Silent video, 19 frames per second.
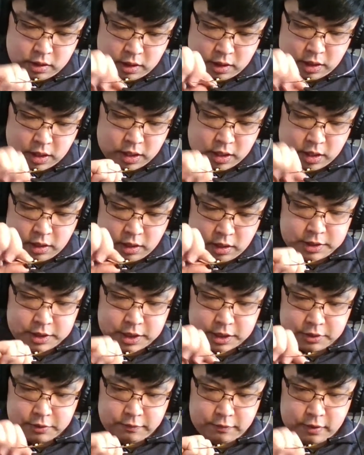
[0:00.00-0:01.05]
And all this
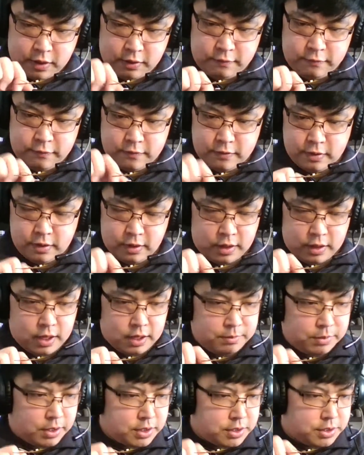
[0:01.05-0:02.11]
extra fluff,
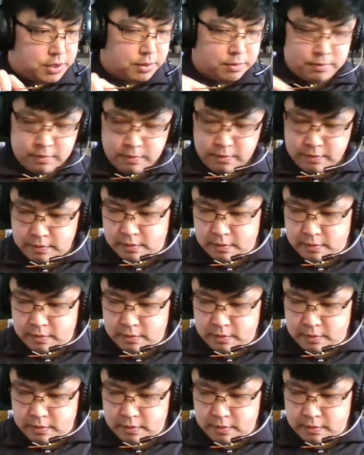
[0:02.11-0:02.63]
again, because I'm